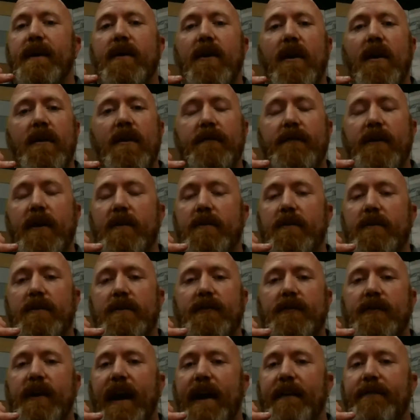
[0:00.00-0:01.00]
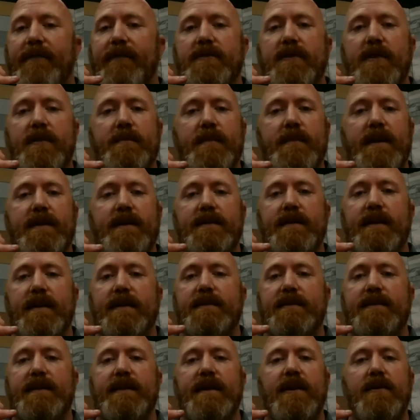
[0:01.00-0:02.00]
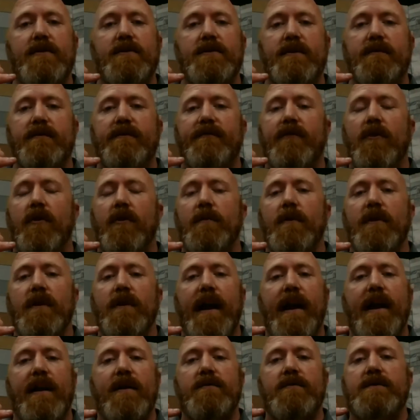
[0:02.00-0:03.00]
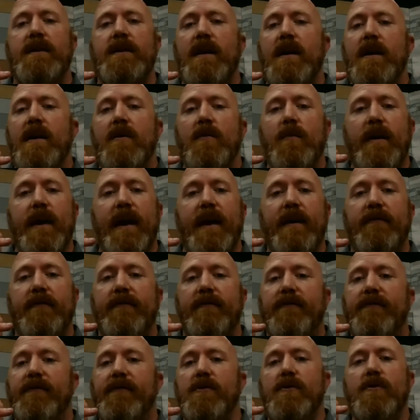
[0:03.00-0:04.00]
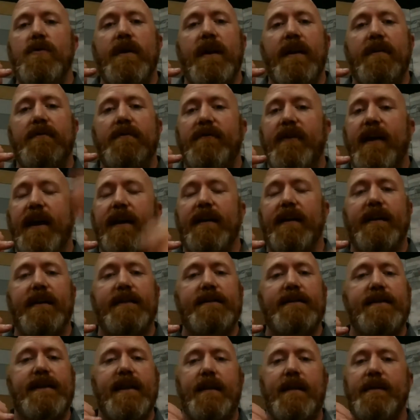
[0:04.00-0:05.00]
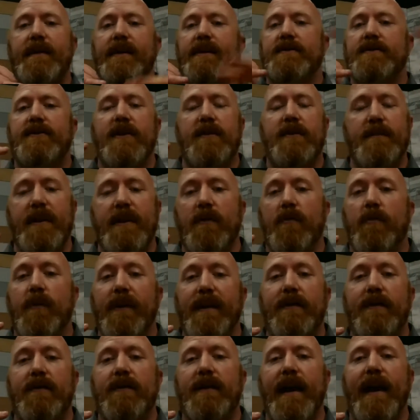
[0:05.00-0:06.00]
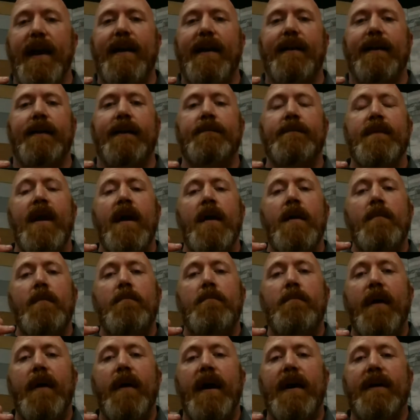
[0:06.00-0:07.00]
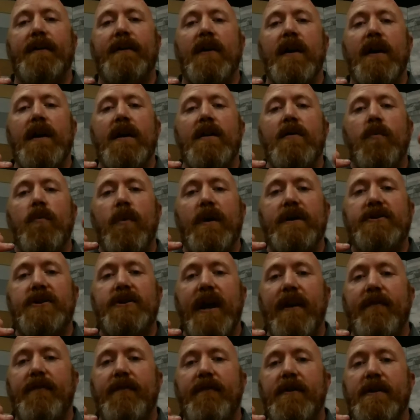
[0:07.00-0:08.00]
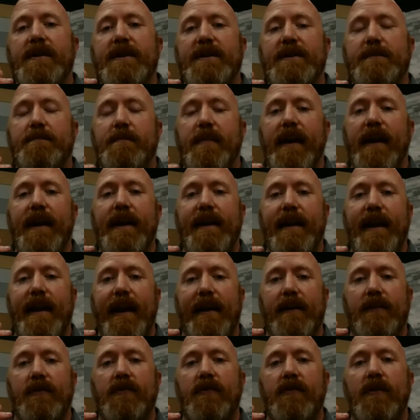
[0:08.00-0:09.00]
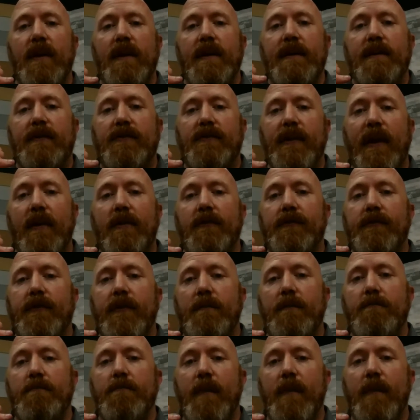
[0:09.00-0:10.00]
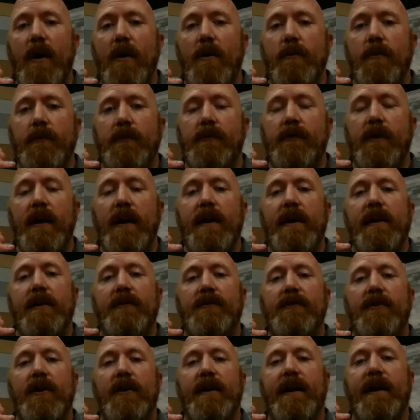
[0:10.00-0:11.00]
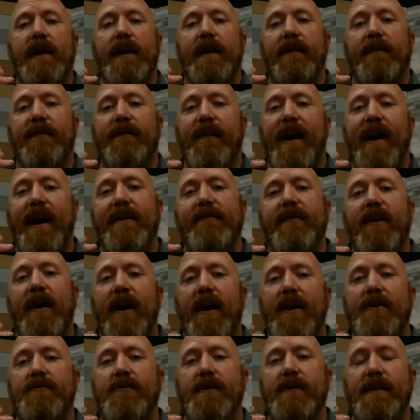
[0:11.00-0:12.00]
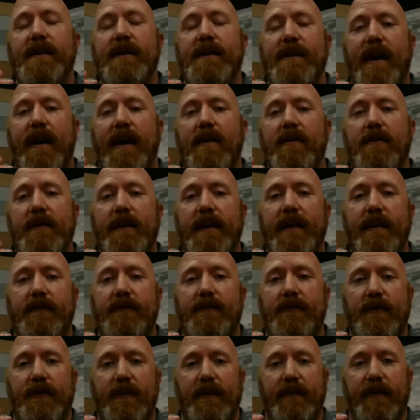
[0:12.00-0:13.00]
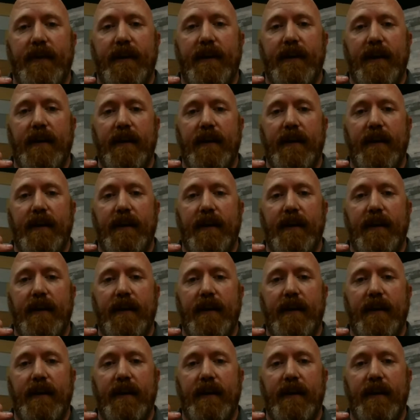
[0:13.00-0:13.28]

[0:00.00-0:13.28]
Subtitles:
All of our staff is going to be in tuxedos and formal gowns. We have food and violins coming. It's going to be a real gala. But whichever display case sells the most is going to be a $500 gift certificate.